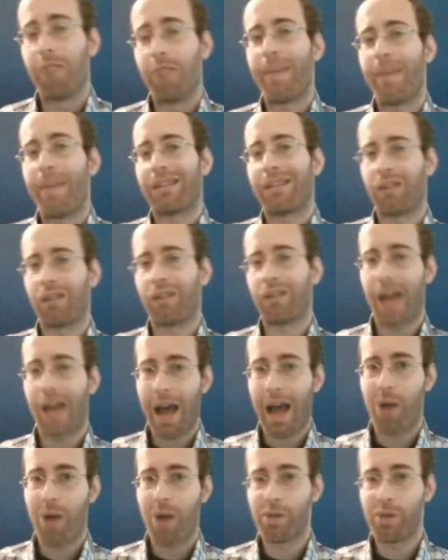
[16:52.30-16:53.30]
based on
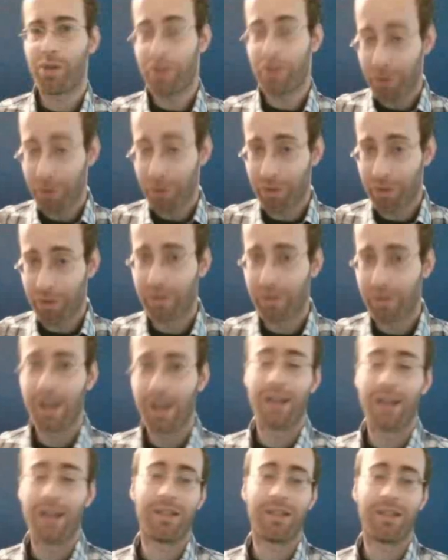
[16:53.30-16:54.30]
how you
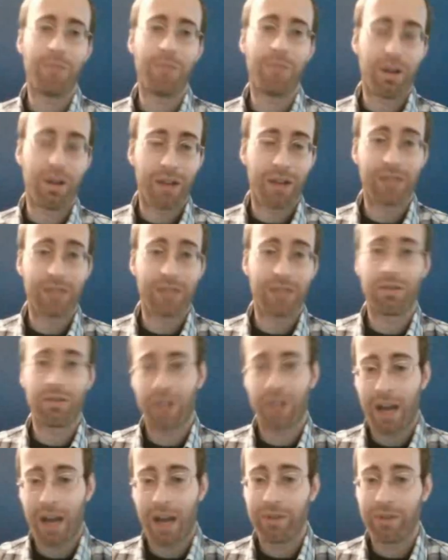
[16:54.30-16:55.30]
submit your answers
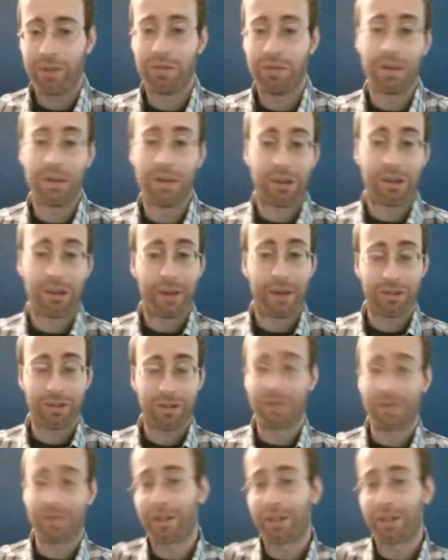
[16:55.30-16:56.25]
and how you do on the questions.